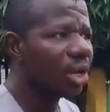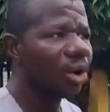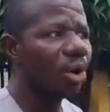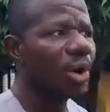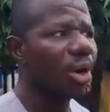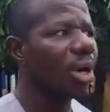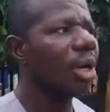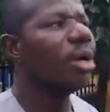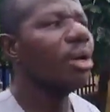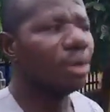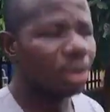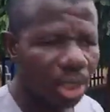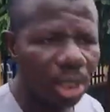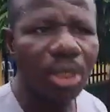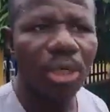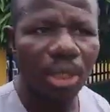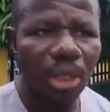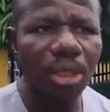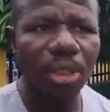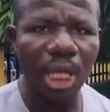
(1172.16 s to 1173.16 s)
know,
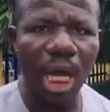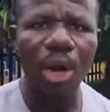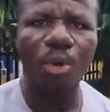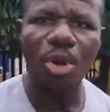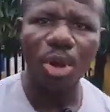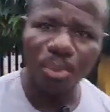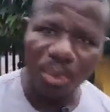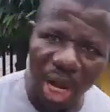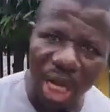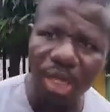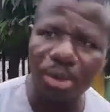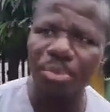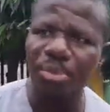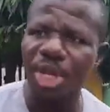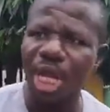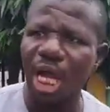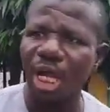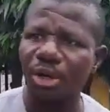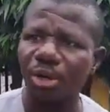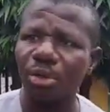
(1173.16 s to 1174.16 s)
that will make
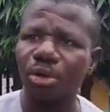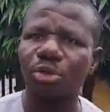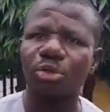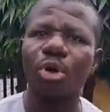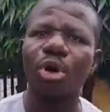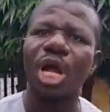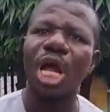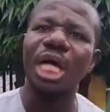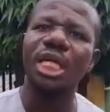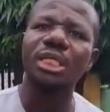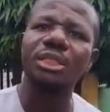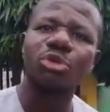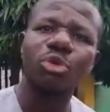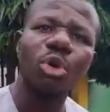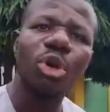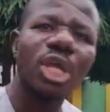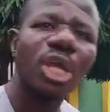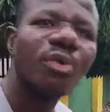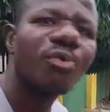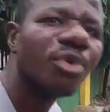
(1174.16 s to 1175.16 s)
me and you to
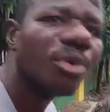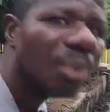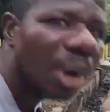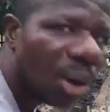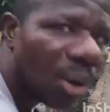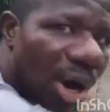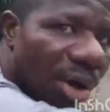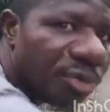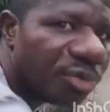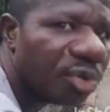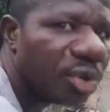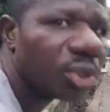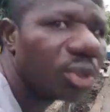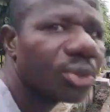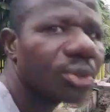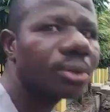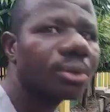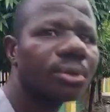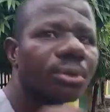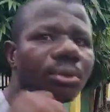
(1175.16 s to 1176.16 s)
give him our
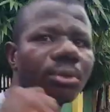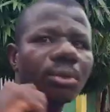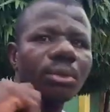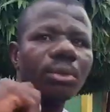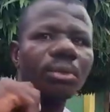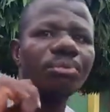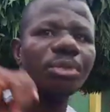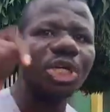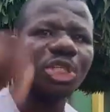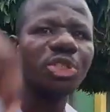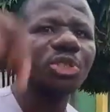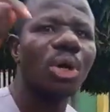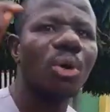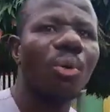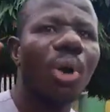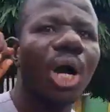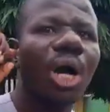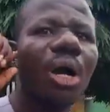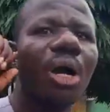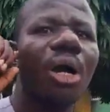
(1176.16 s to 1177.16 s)
vote. Mention
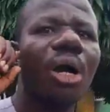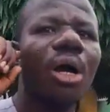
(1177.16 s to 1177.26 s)
one.